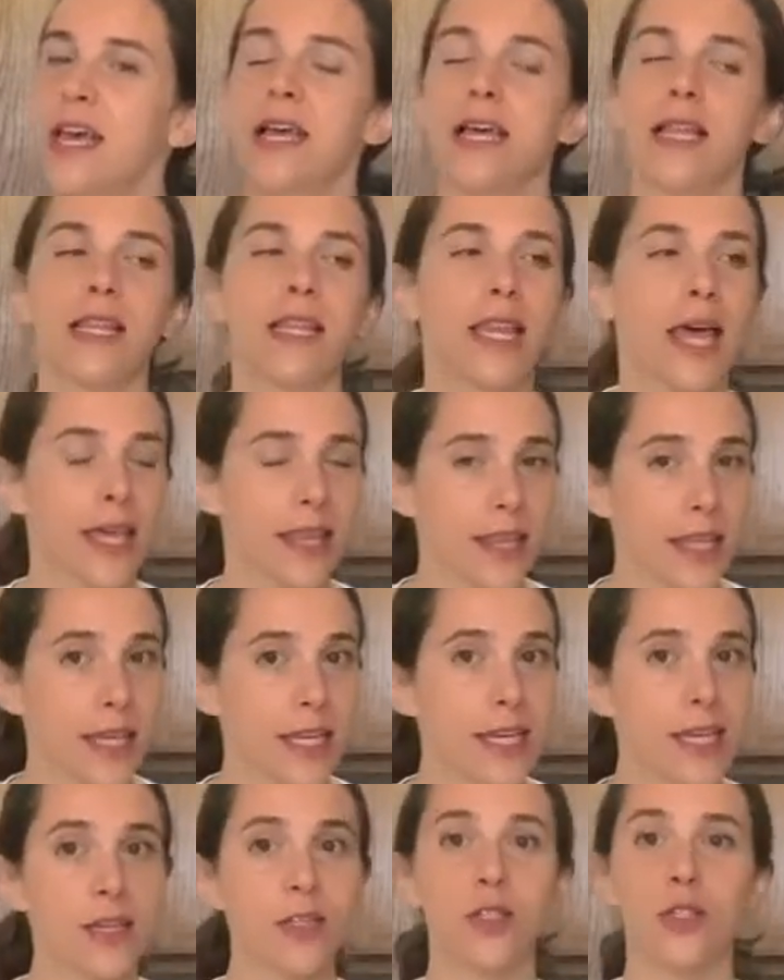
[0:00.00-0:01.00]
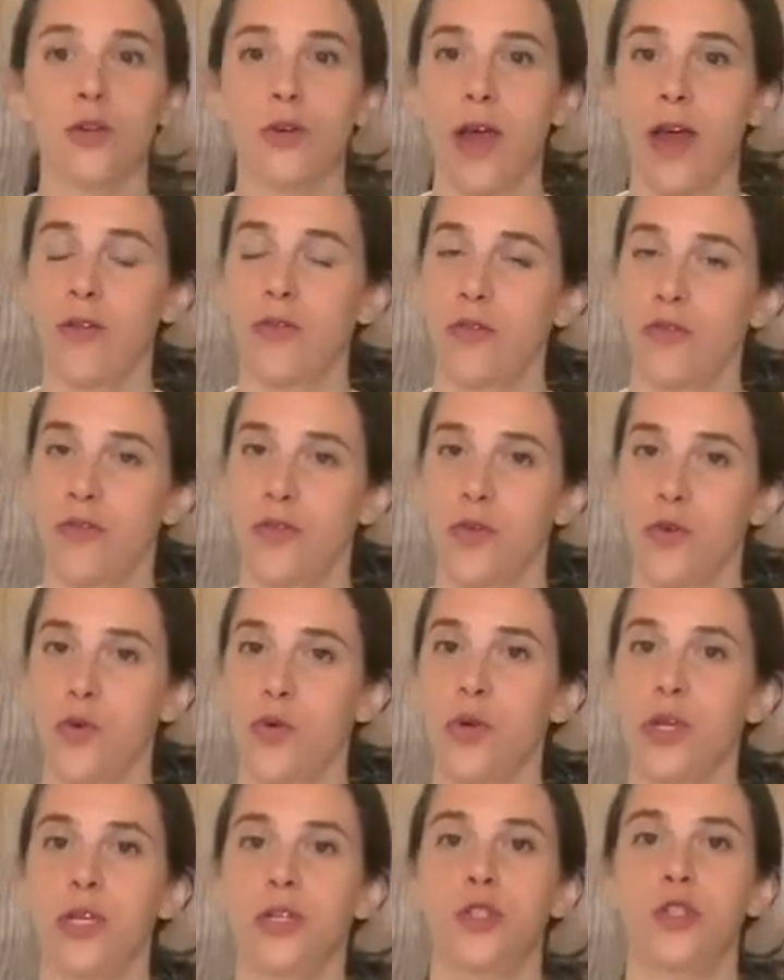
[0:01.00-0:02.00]
Cleanliness around
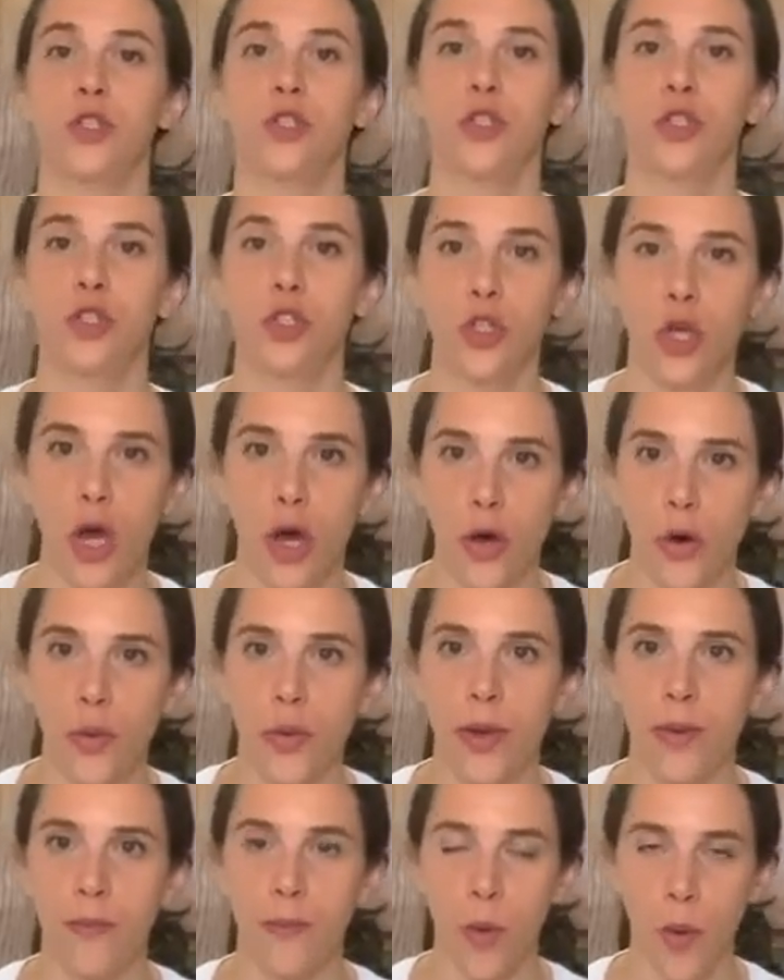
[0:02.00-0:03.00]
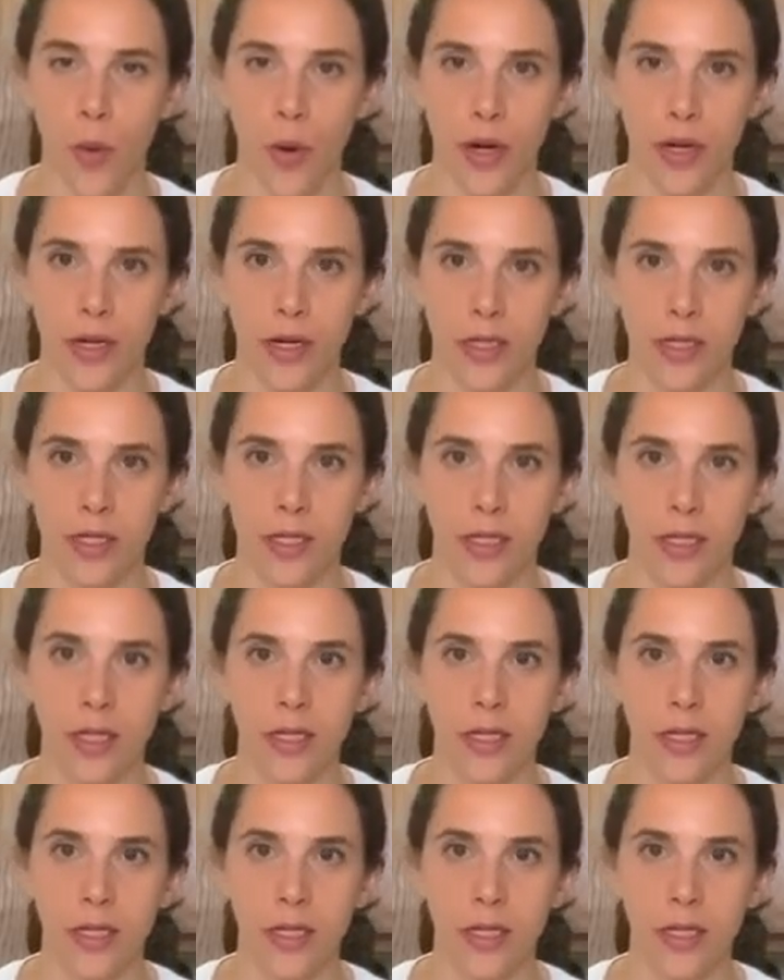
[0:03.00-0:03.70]
food is so important.